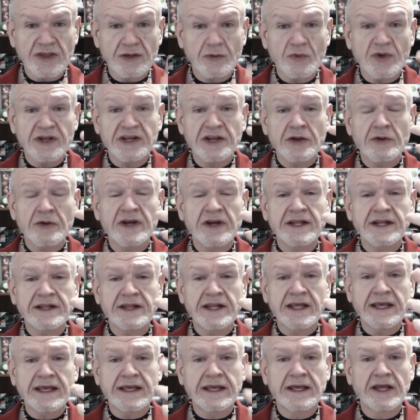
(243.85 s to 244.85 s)
When you're in
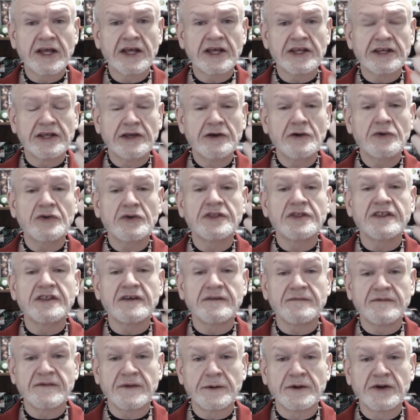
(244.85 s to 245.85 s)
the youth
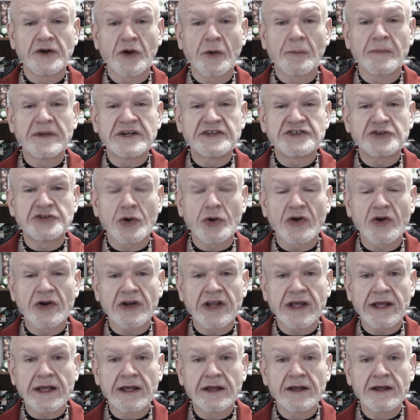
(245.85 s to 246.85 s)
of your
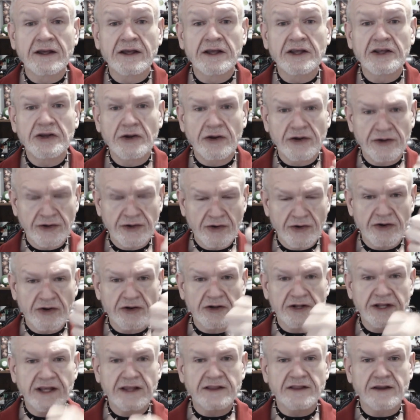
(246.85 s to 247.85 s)
maturity, you're in your
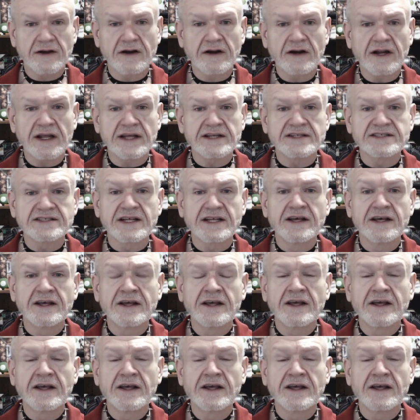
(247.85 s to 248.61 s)
early 30s,